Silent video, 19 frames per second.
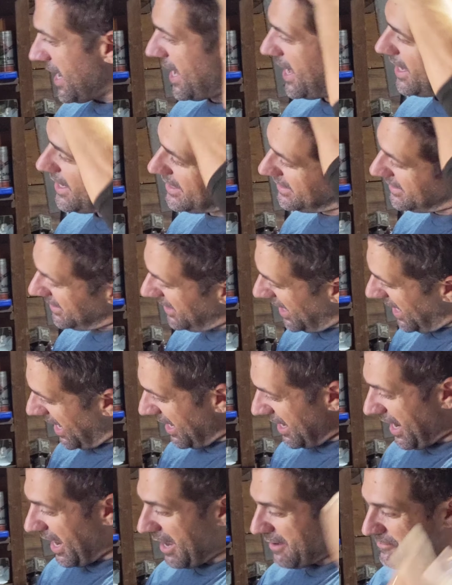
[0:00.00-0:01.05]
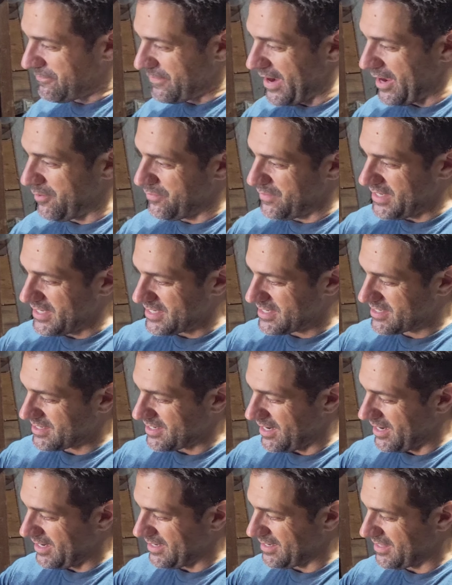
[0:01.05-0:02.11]
And I found
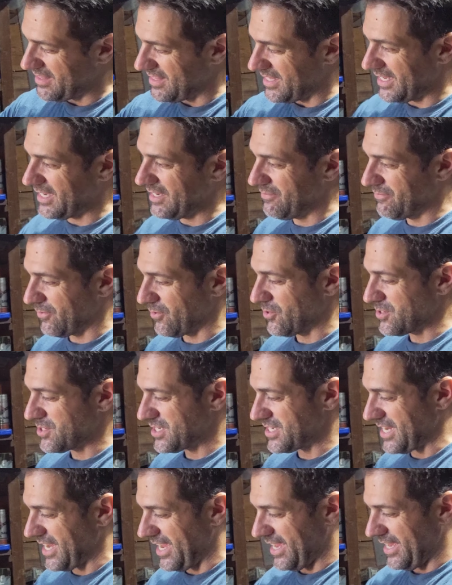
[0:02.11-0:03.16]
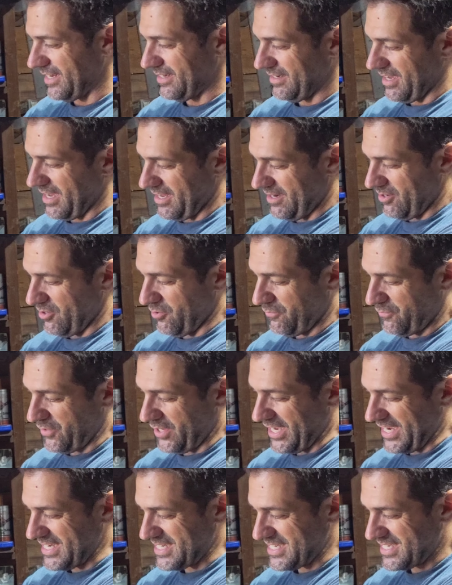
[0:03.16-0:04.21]
this on Thingiverse, and I don't know if you
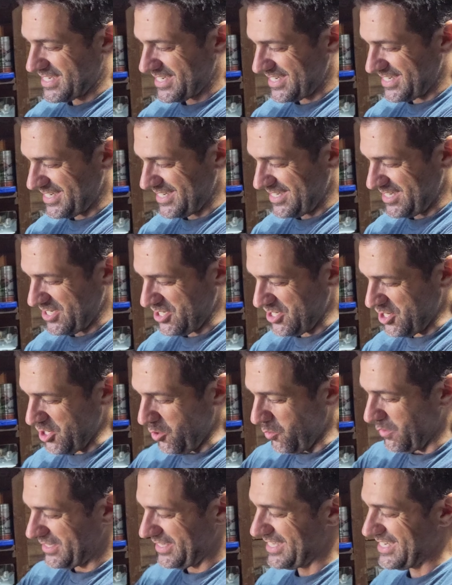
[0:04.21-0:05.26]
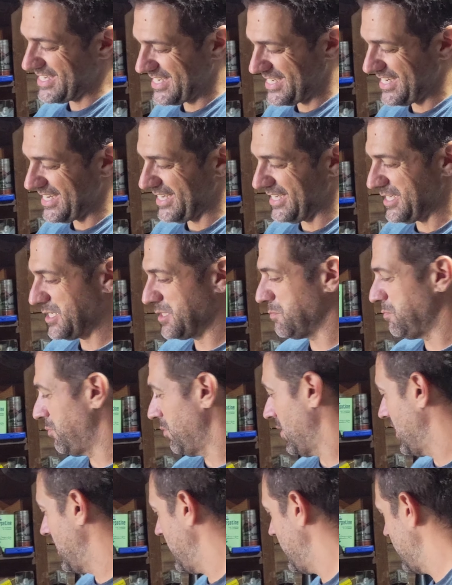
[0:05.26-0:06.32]
guys know what this is,
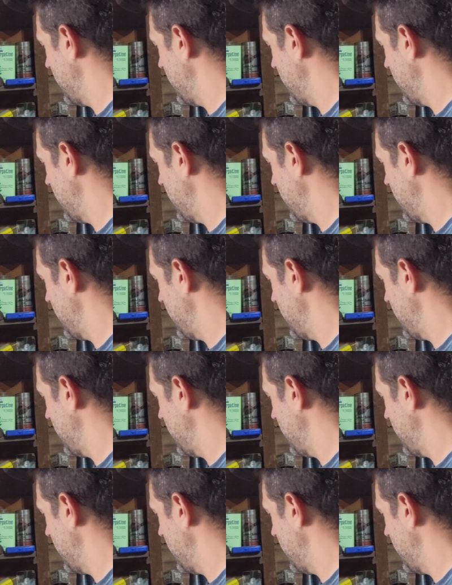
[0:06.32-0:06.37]
but